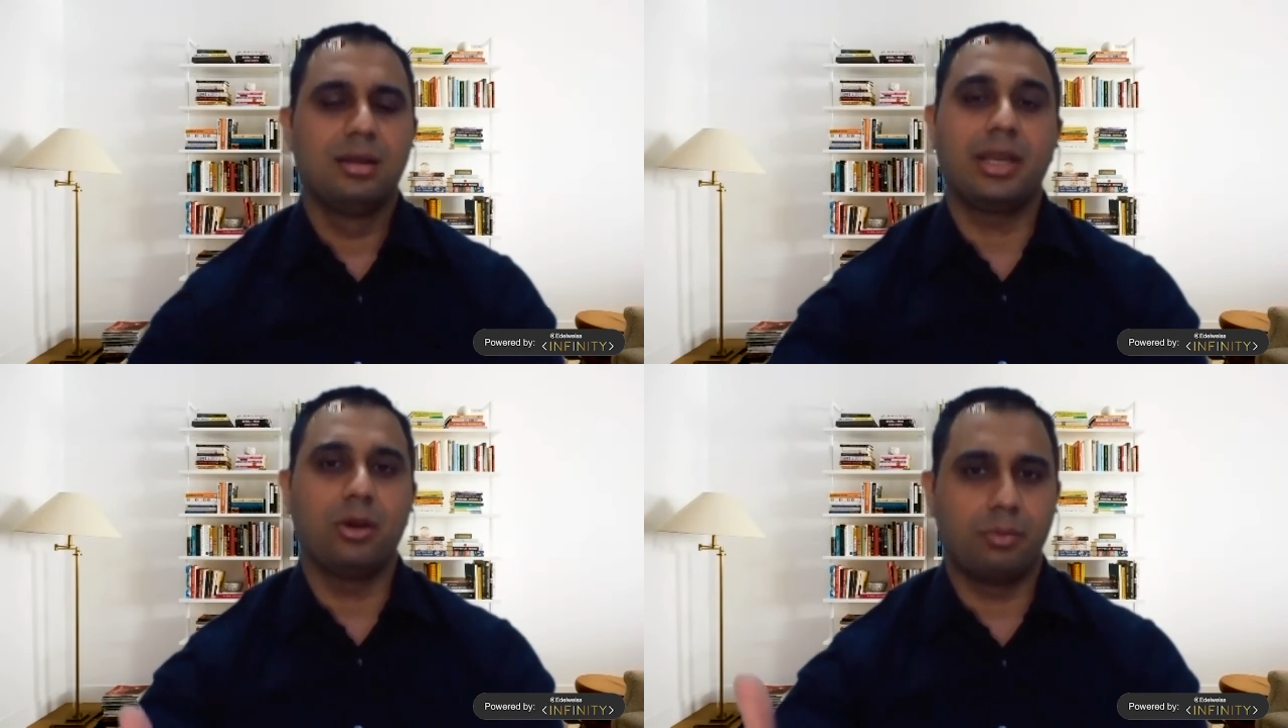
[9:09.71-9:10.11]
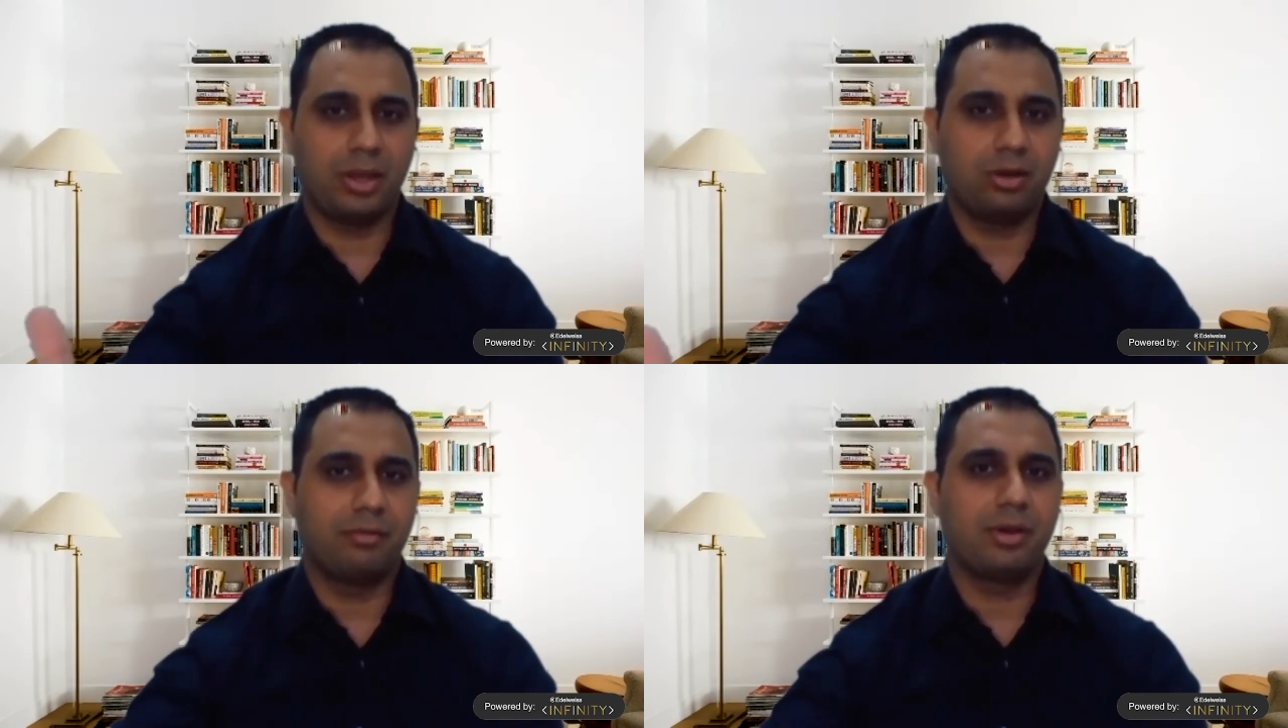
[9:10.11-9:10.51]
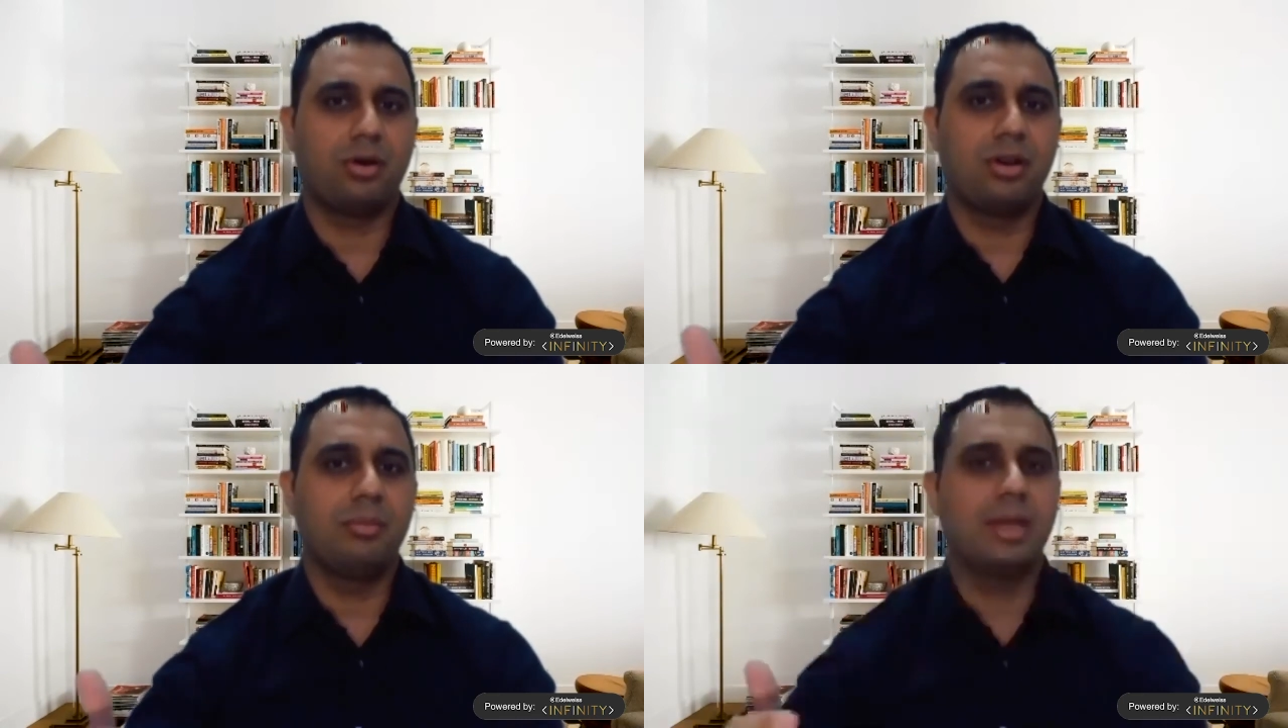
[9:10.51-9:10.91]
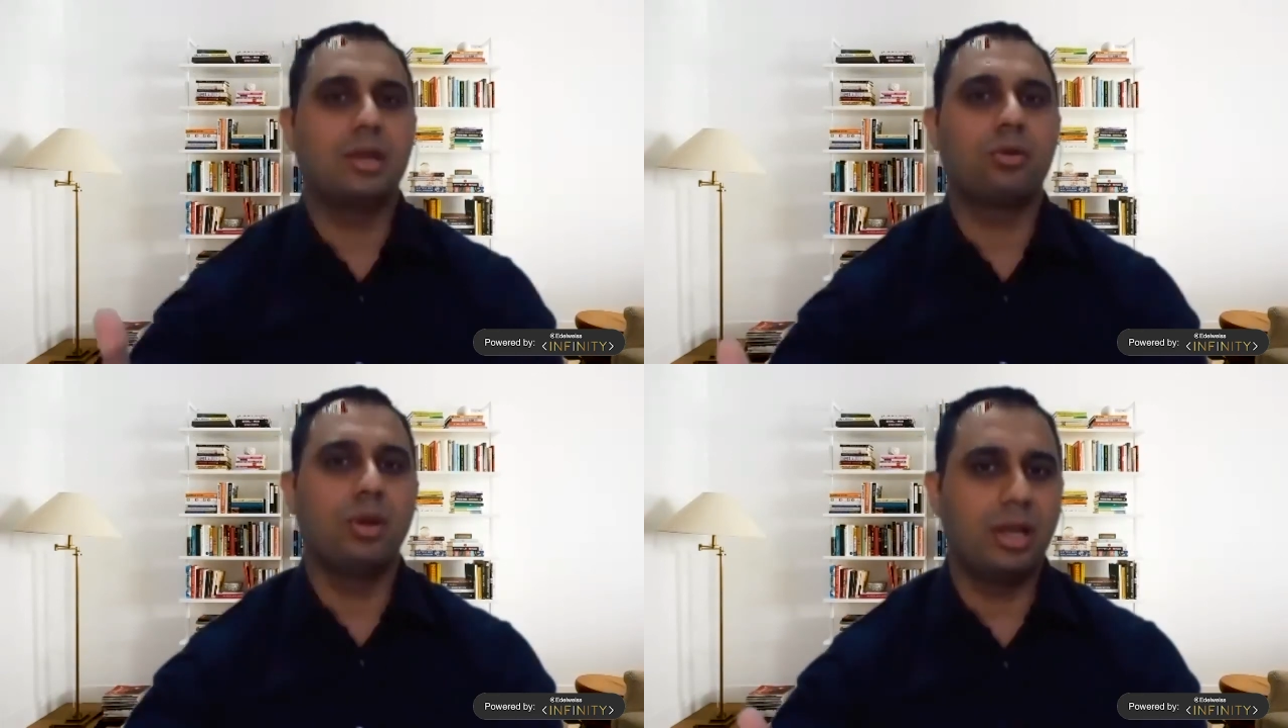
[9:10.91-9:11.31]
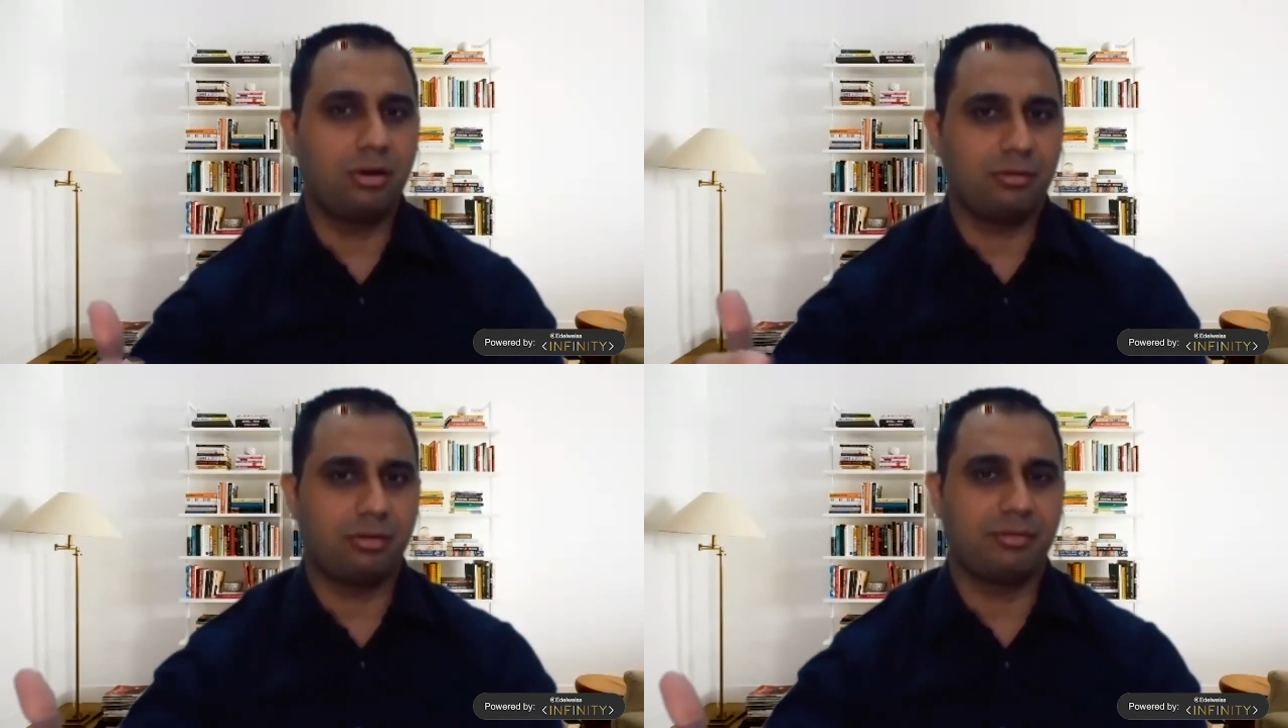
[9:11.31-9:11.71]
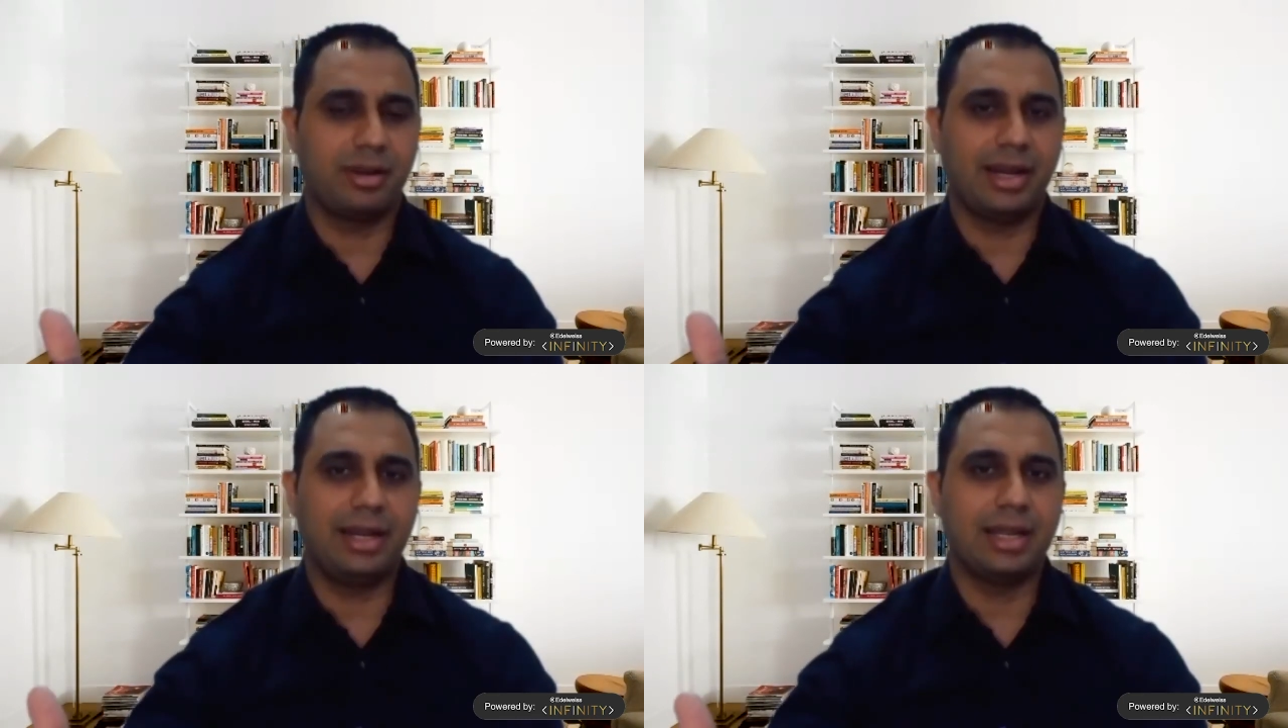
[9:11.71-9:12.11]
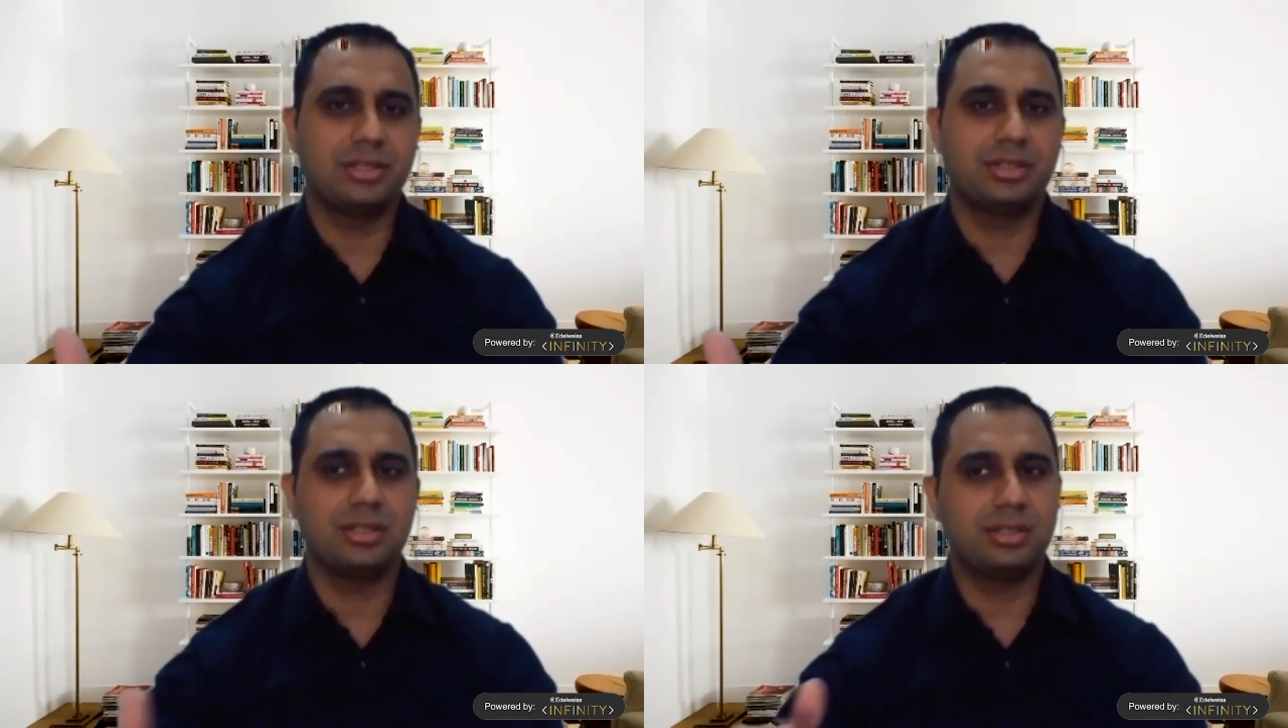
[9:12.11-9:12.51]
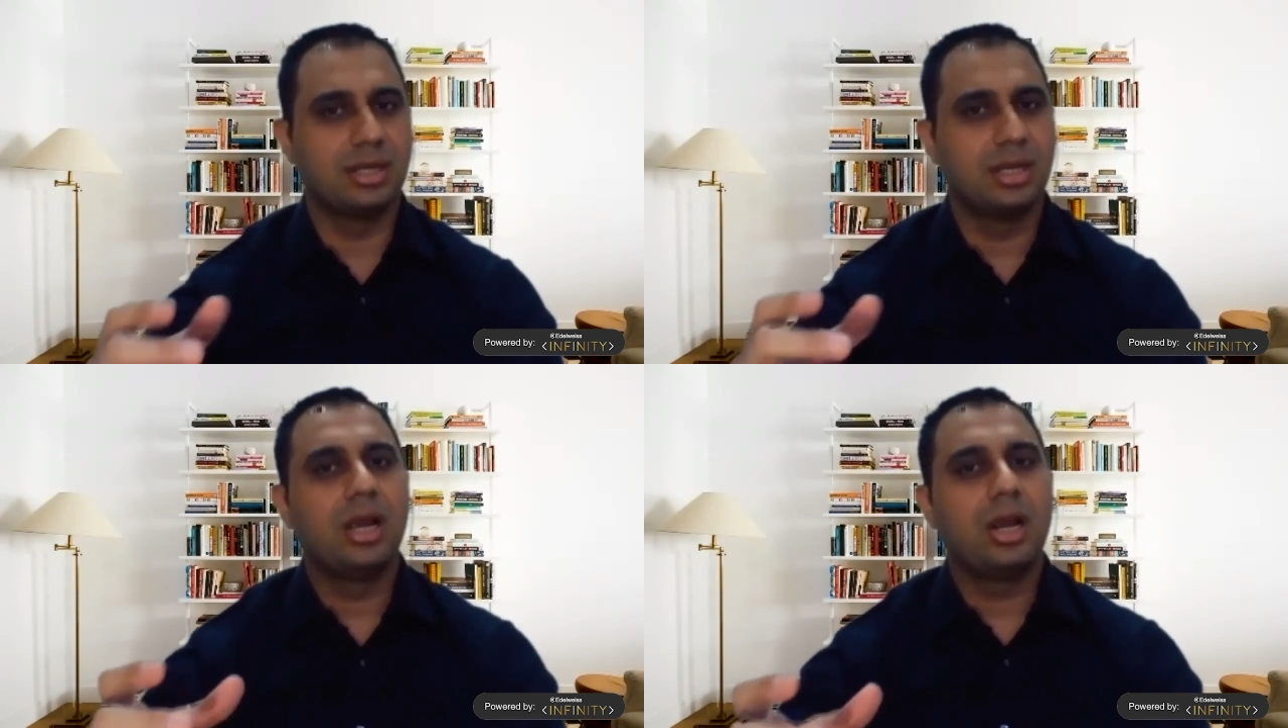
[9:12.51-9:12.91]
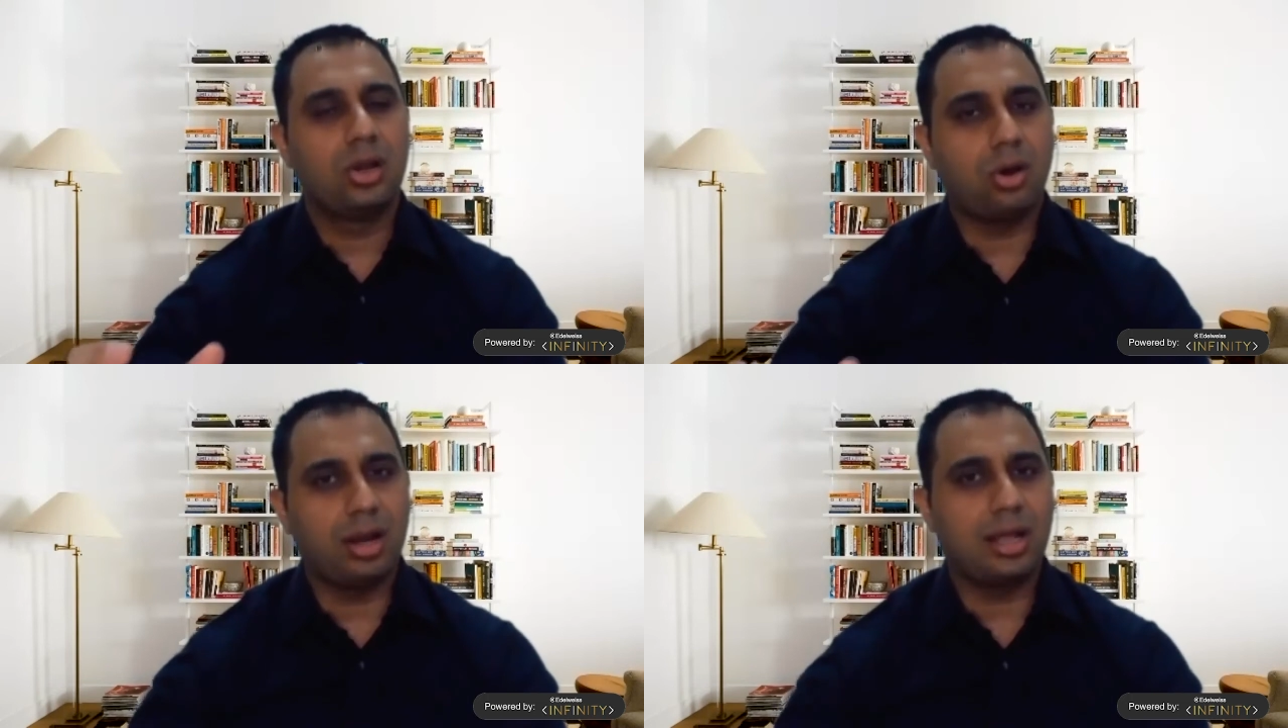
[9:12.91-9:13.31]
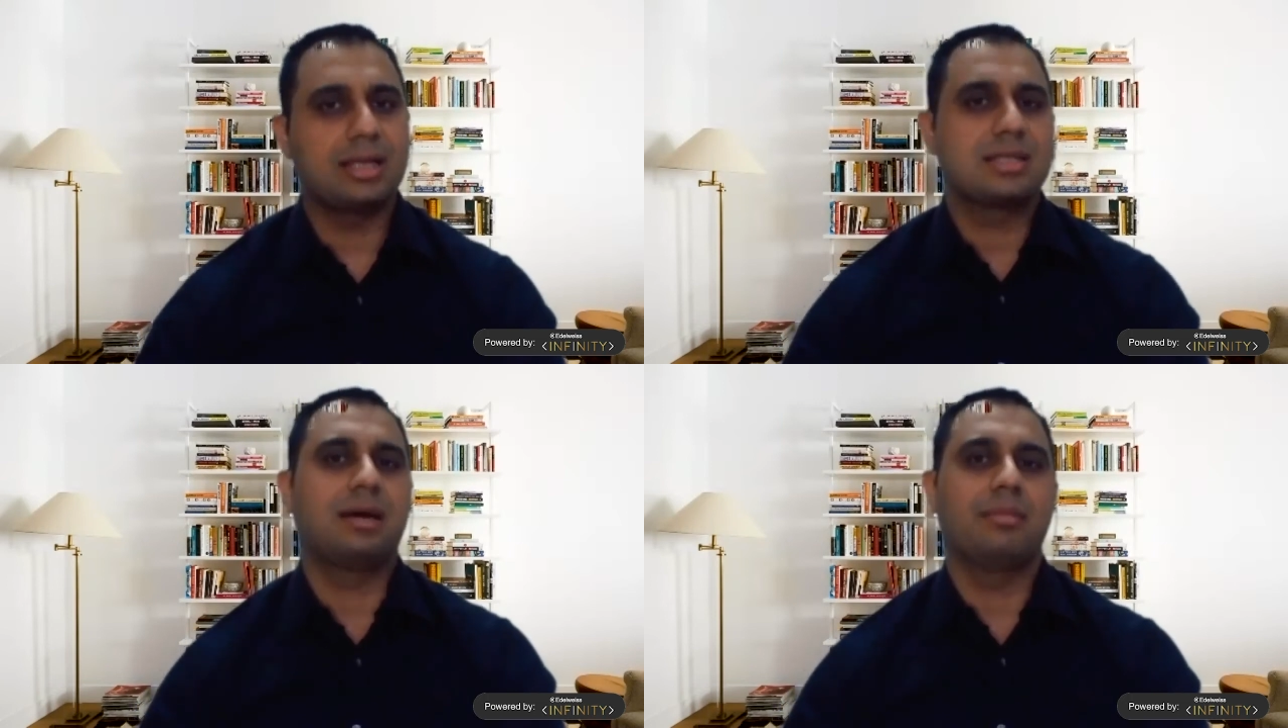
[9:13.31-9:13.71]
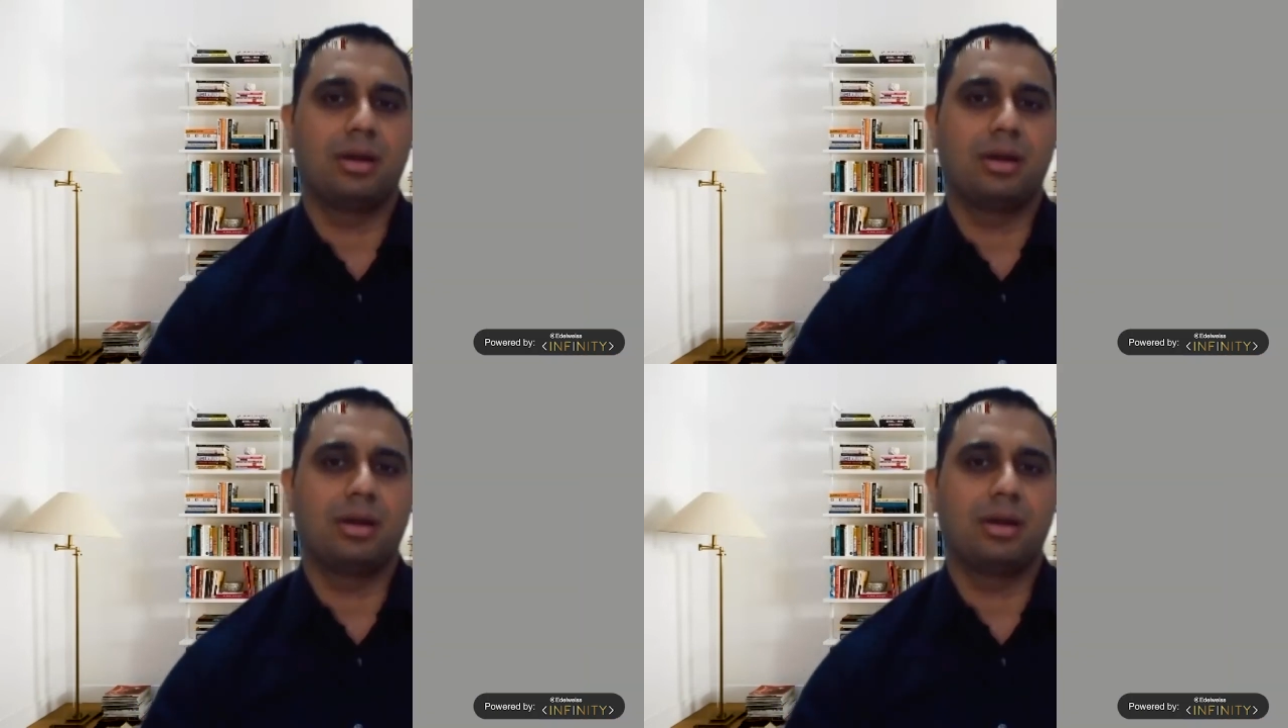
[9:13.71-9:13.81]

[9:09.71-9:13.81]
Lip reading: reopening of economy and cooling off of trade tensions, dollar has come